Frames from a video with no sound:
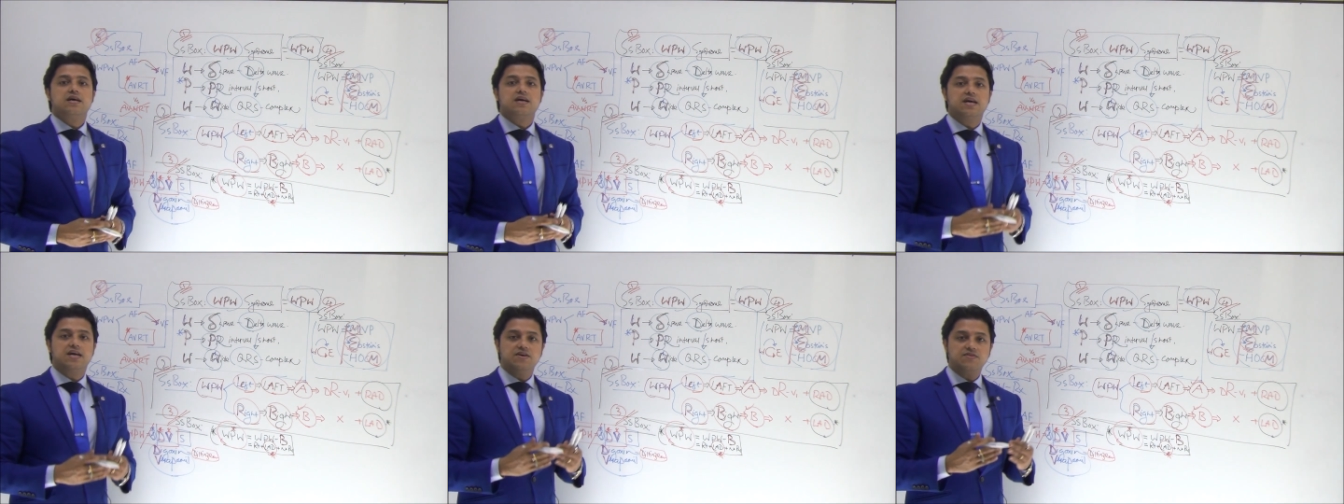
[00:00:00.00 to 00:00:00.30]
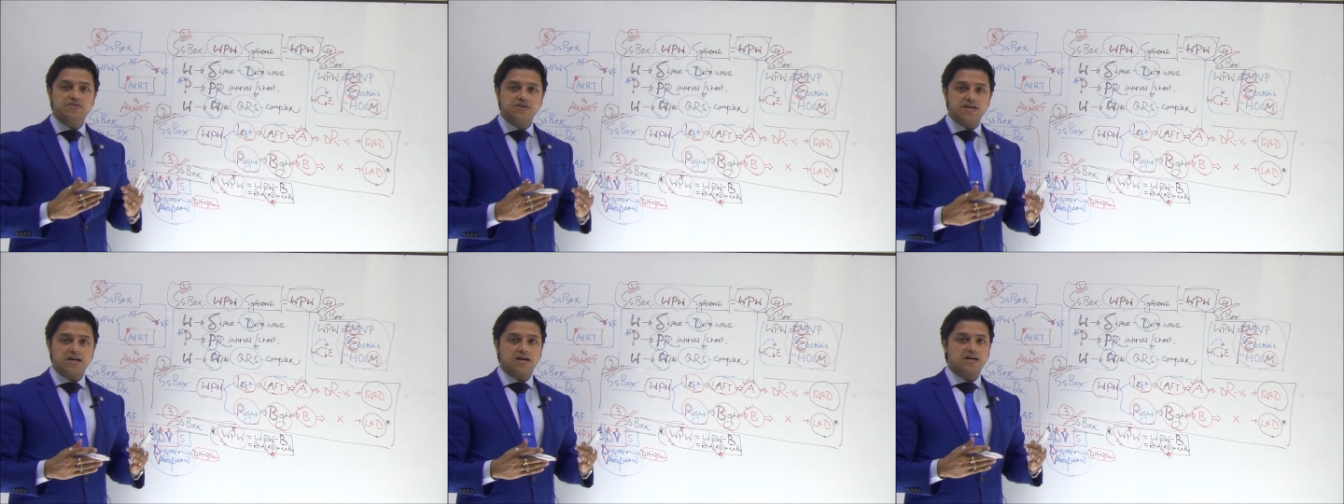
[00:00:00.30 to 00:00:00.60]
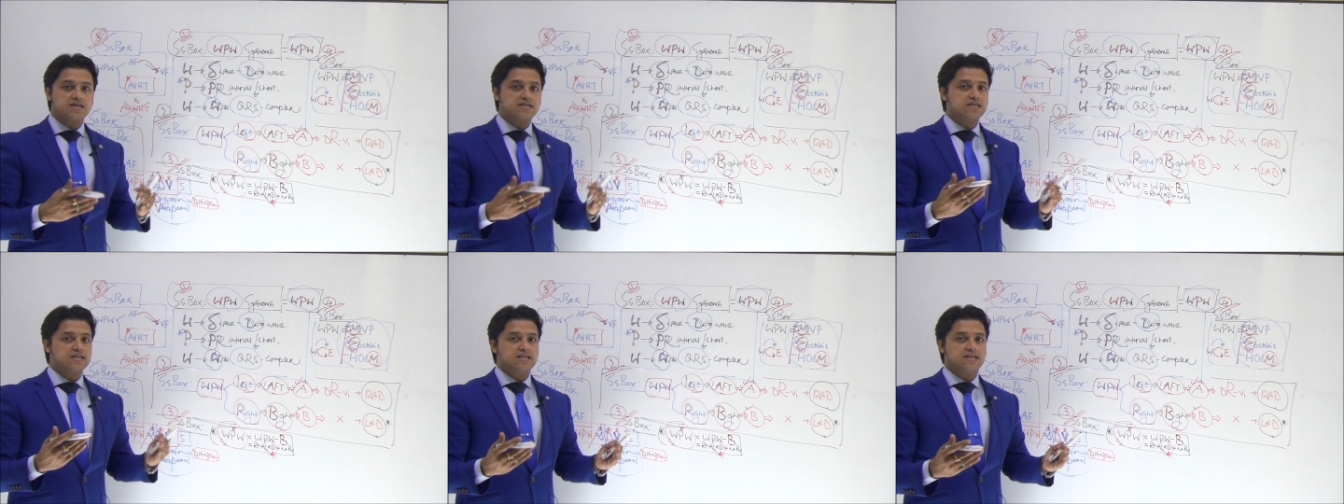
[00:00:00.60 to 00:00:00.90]

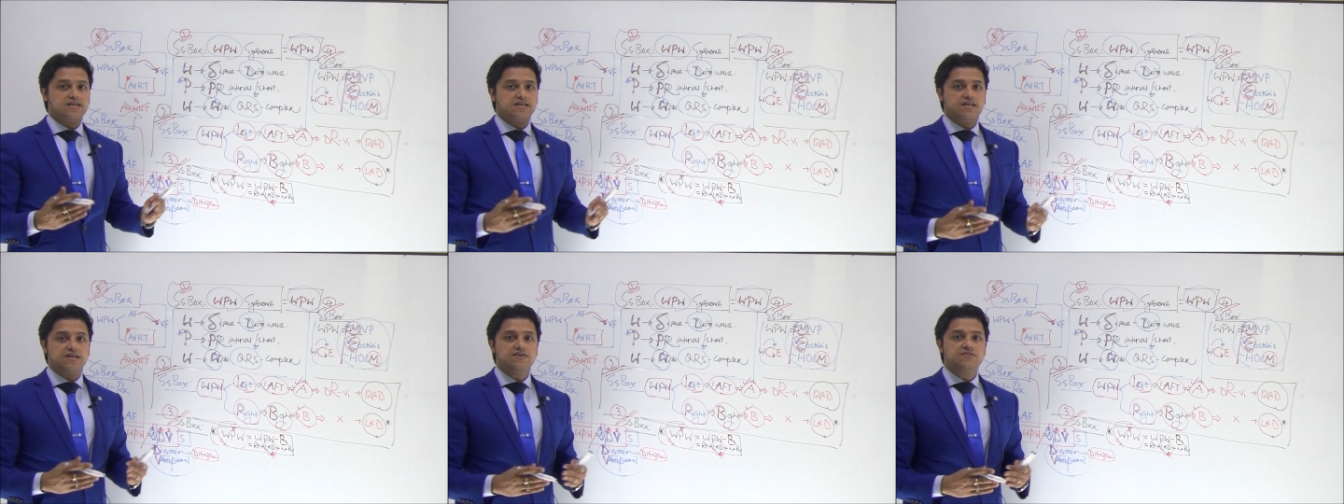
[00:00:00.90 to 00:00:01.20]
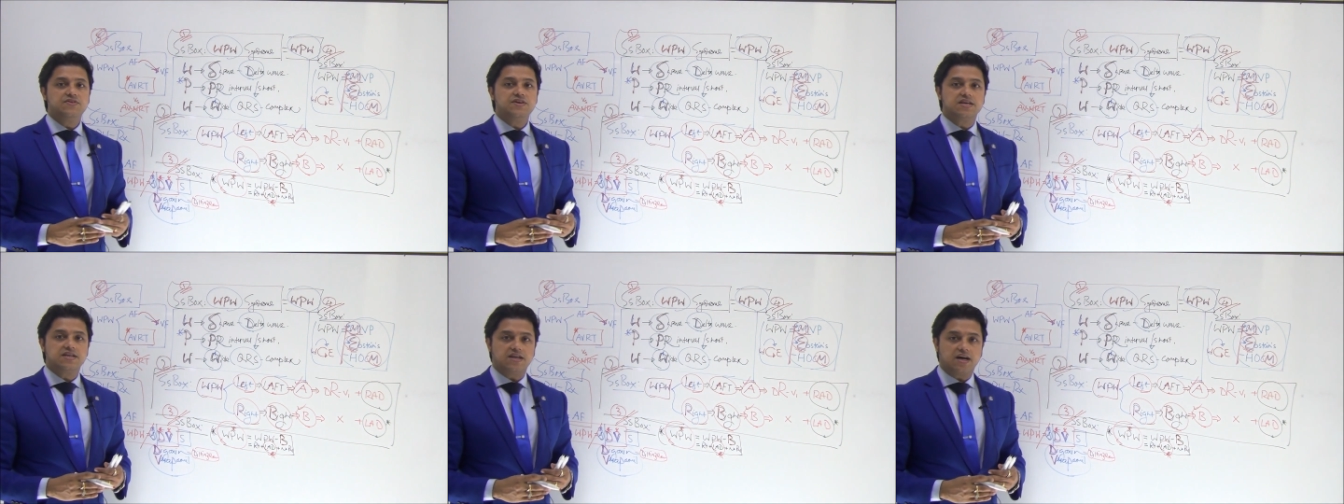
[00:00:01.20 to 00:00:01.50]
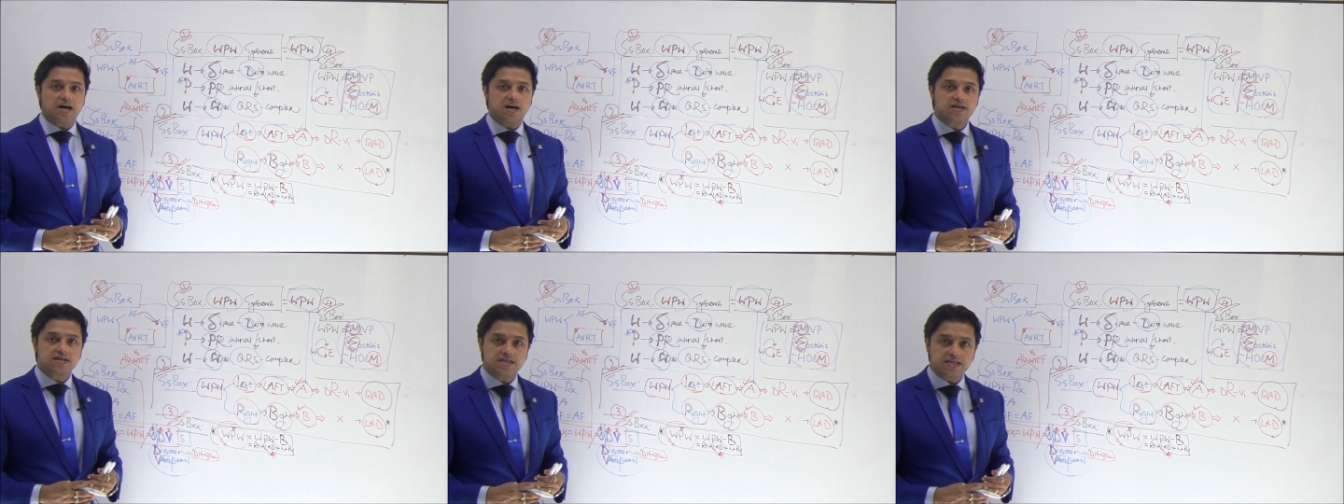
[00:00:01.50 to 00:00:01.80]
AVRT and
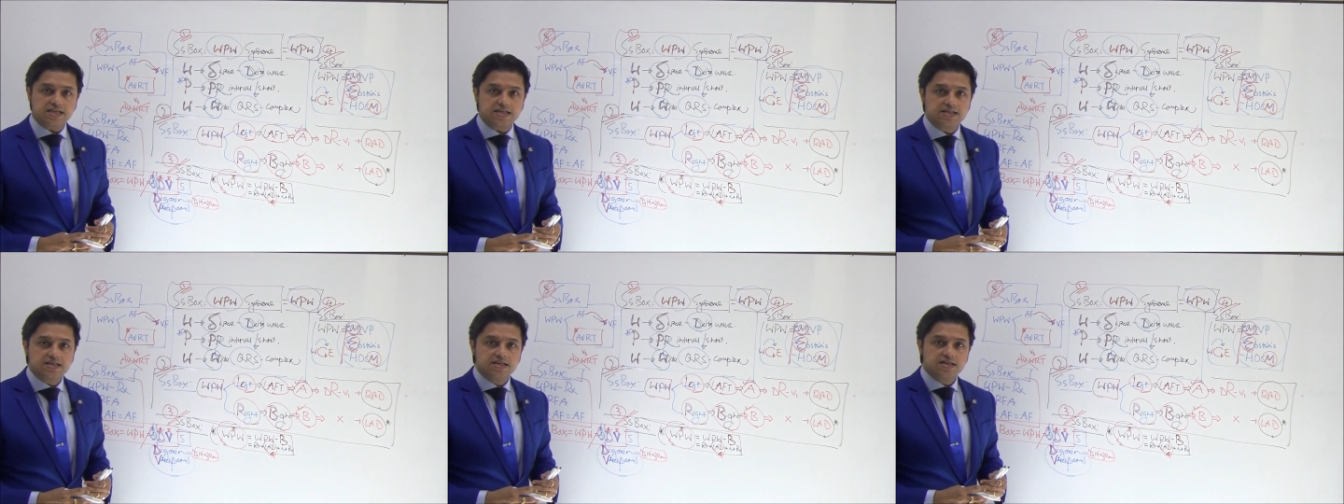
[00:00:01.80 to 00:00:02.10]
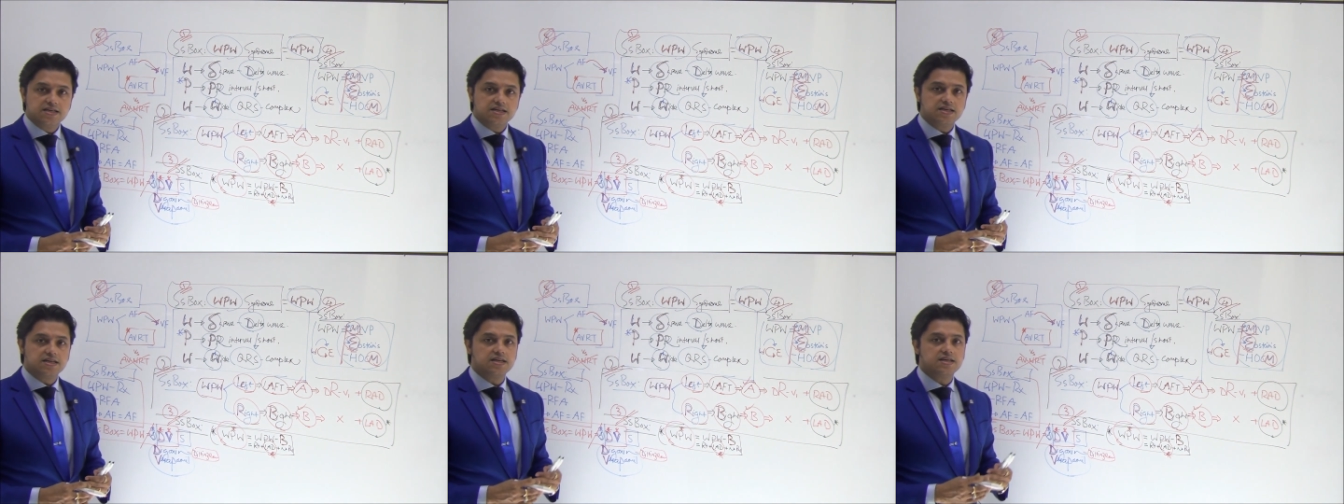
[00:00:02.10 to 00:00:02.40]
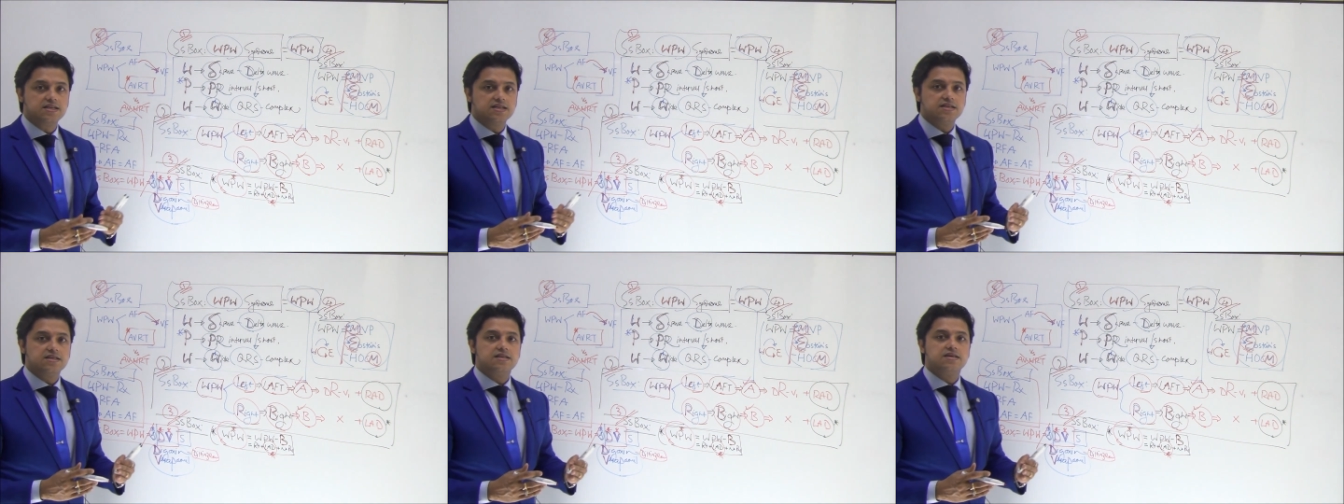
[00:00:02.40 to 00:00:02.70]
AVNRT
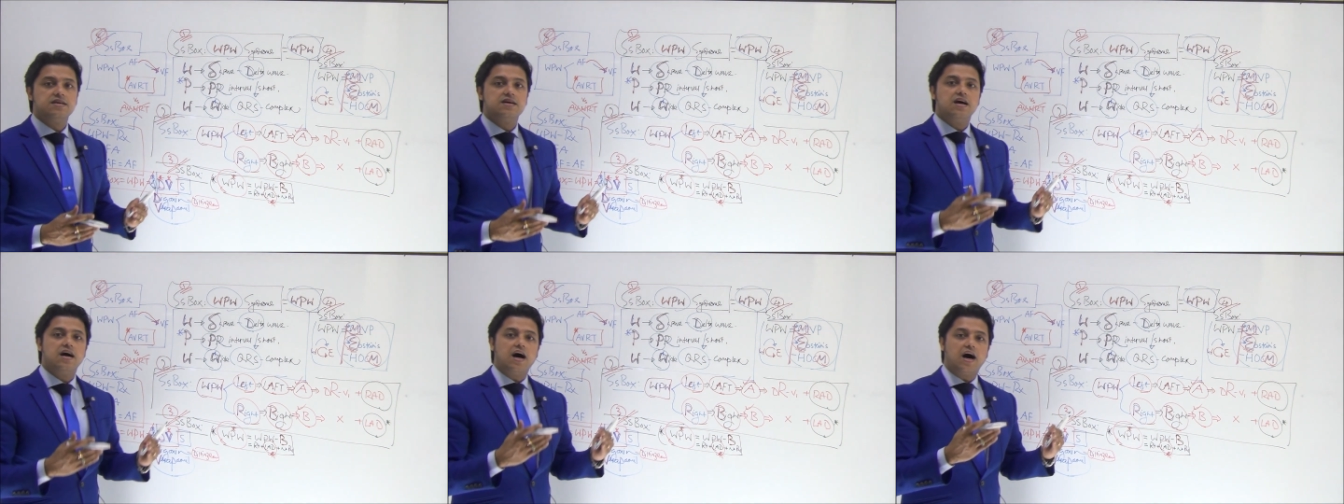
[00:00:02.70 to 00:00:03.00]
in